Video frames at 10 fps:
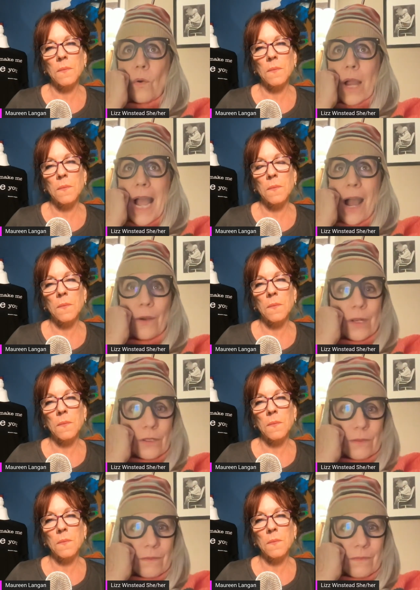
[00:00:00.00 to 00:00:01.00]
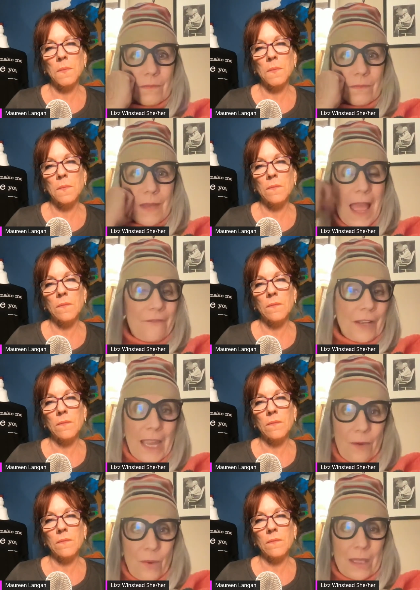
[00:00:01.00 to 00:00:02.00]
Speaker 1: how to
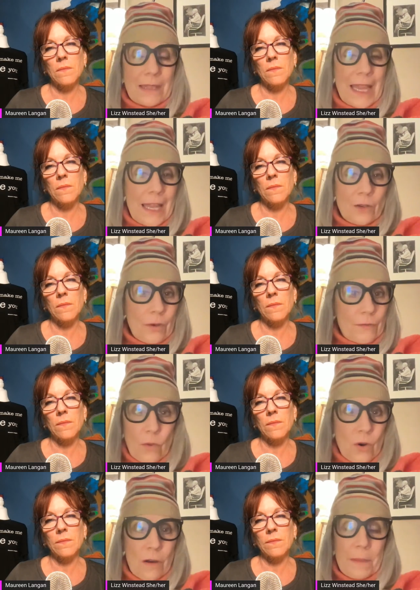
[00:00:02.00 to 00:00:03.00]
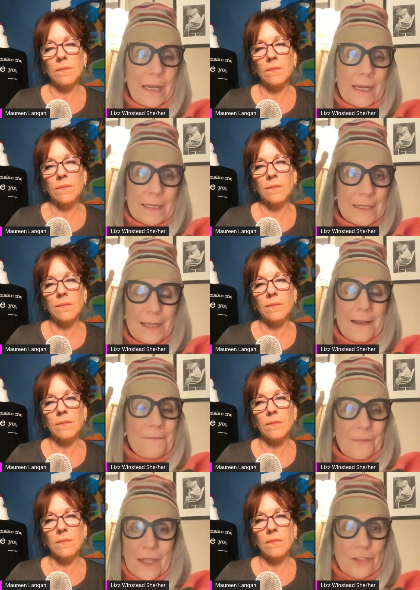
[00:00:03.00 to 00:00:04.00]
advocate with and or for because
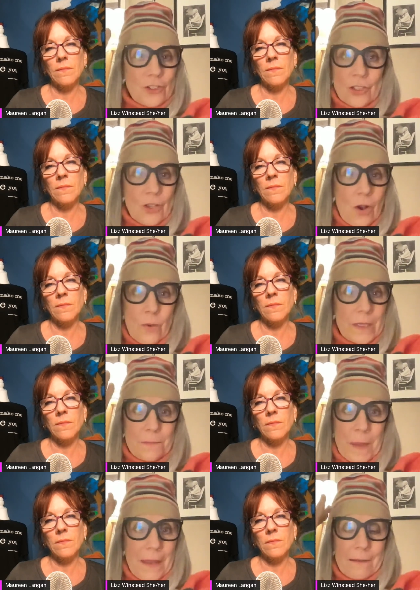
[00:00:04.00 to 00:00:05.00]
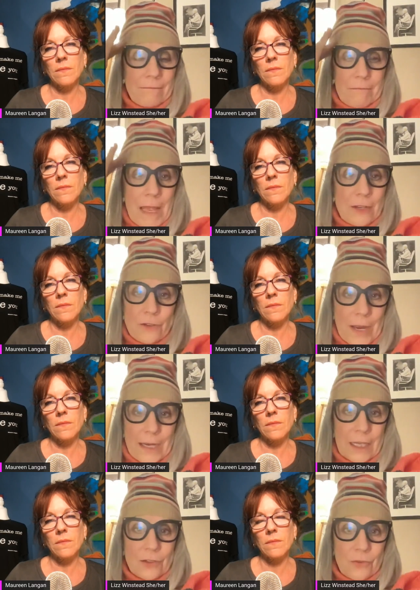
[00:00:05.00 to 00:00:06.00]
it's just always been men trying
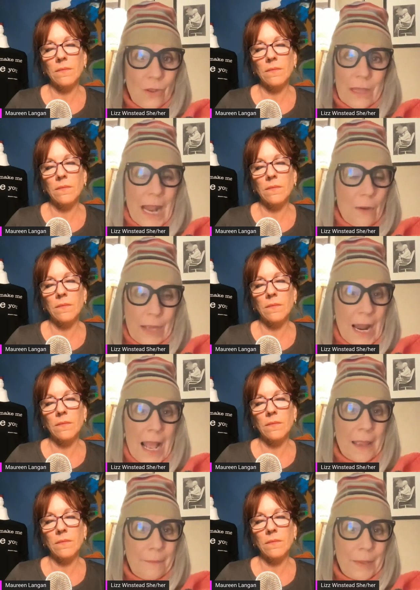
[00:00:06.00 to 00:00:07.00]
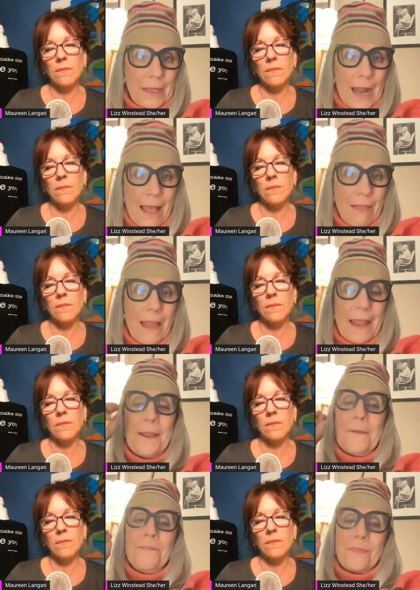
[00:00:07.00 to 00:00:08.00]
to control it. How can I be an ally?
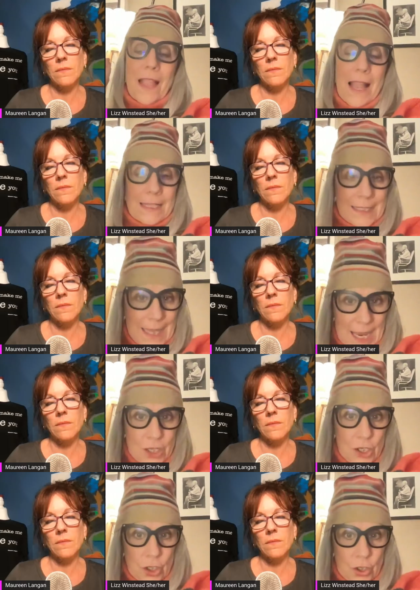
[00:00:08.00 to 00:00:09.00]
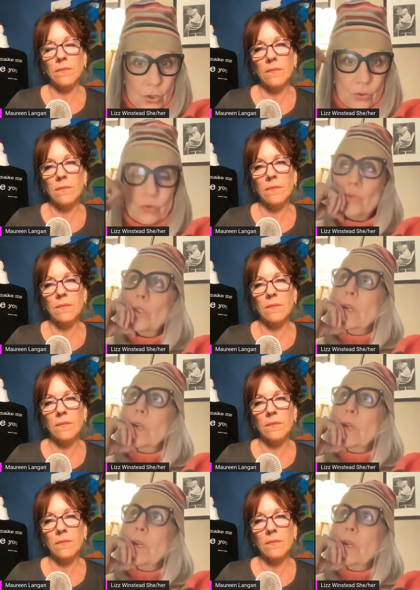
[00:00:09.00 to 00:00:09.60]
I say to you